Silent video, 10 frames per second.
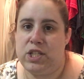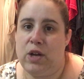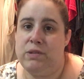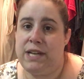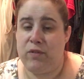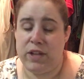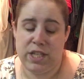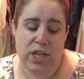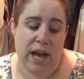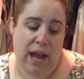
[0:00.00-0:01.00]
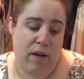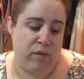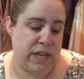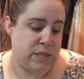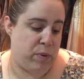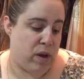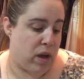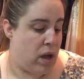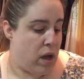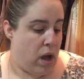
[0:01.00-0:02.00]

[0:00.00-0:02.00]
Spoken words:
So definitely check out Facebook